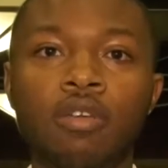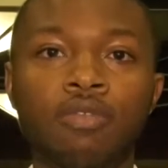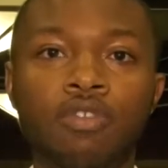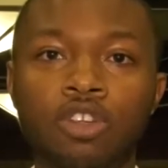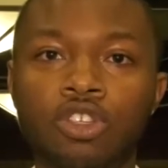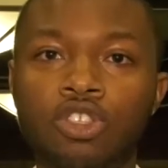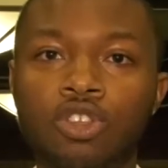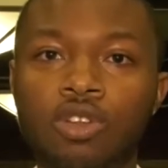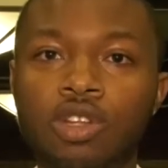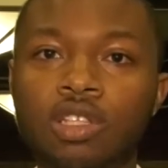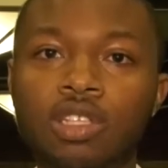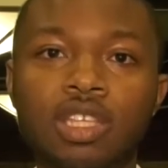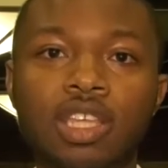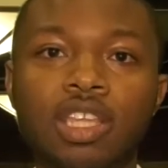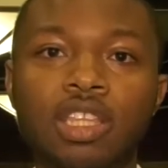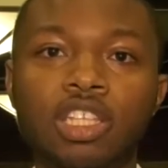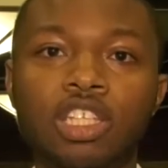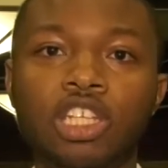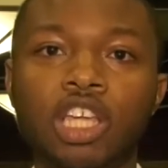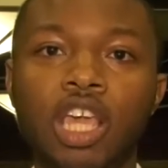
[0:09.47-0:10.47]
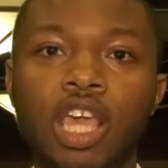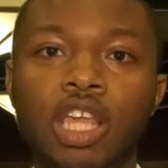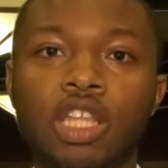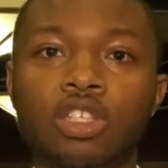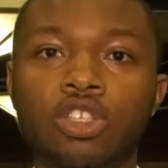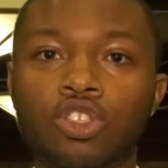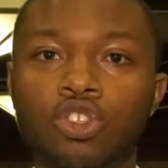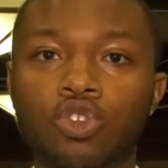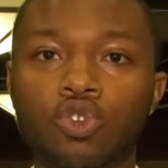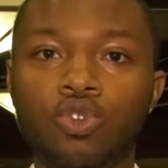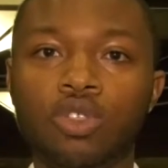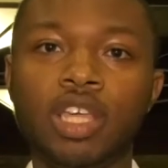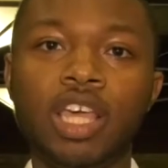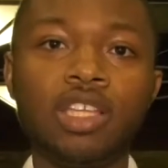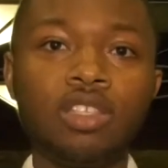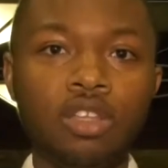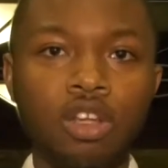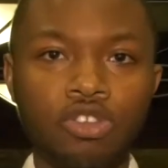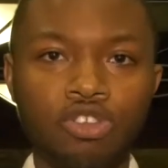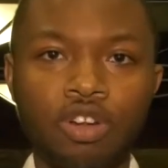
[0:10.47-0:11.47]
for students to get the chance to
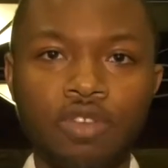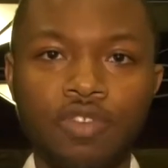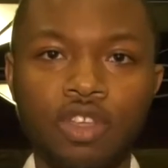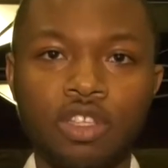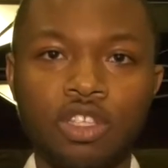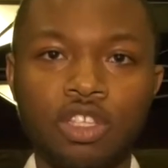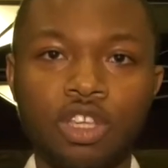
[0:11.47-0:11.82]
test their trivia